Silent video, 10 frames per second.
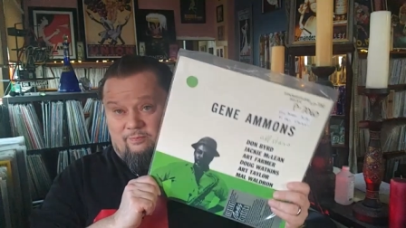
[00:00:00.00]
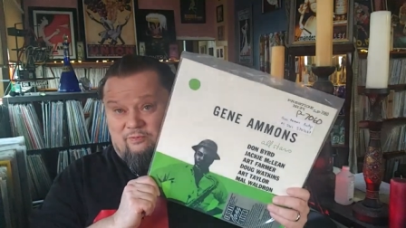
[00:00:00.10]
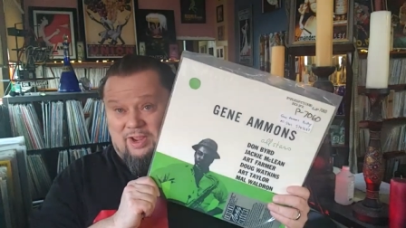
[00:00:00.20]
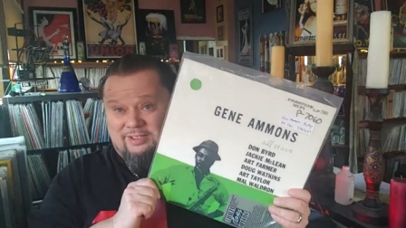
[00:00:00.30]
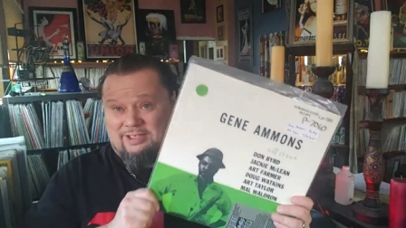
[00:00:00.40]

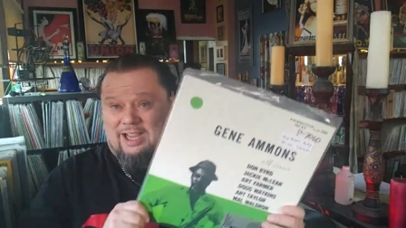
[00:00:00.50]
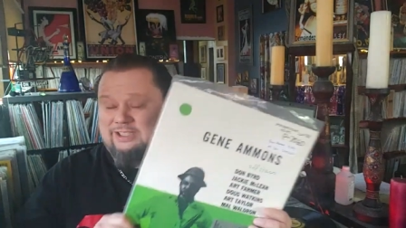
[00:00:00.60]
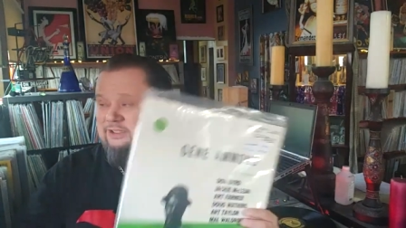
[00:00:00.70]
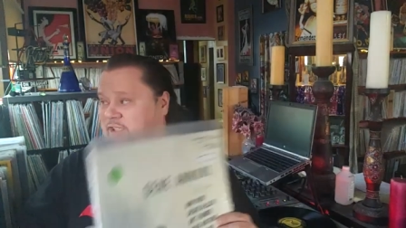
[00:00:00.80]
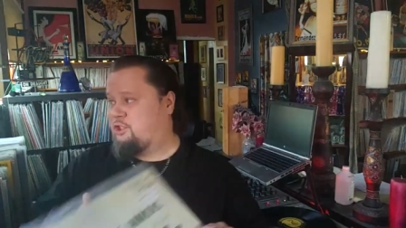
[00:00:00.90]

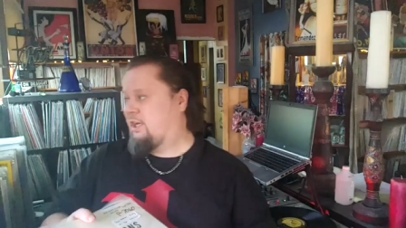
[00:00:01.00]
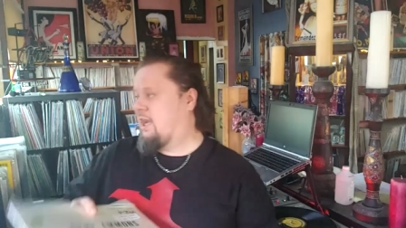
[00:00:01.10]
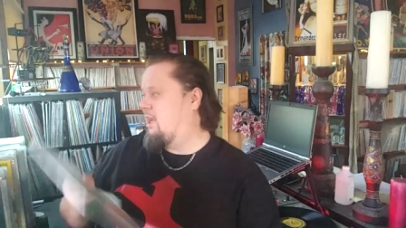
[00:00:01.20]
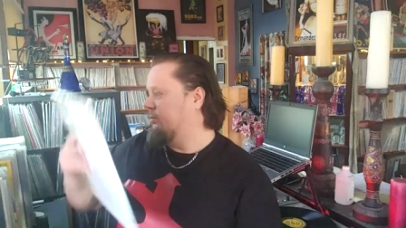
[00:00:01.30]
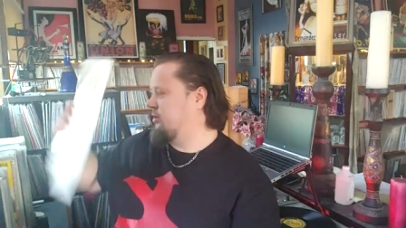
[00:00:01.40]
fantastic Gene
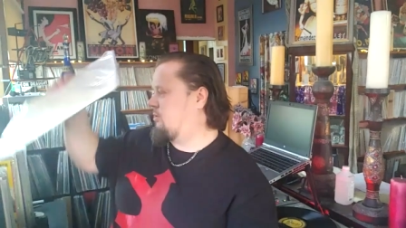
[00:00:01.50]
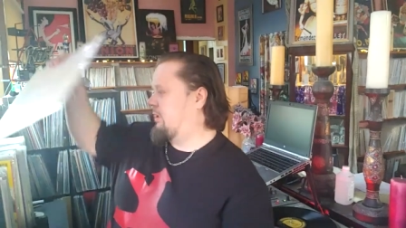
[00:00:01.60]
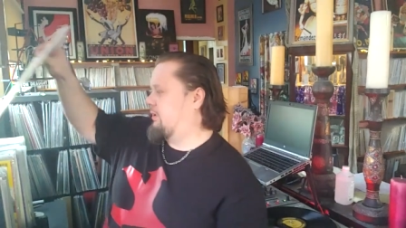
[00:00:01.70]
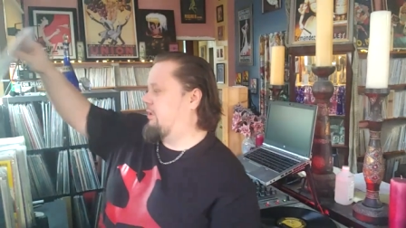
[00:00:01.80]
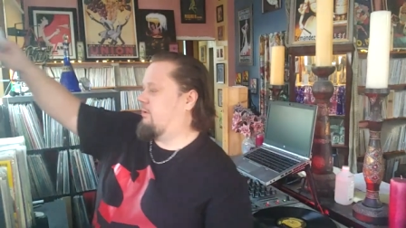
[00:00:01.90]
Ammons
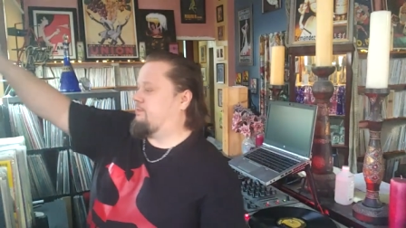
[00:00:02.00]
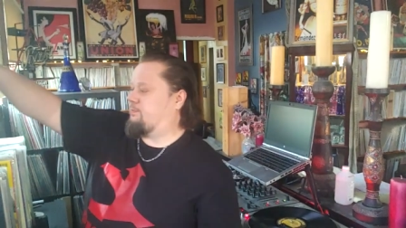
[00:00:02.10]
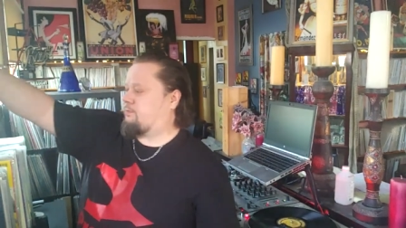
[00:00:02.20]
right there.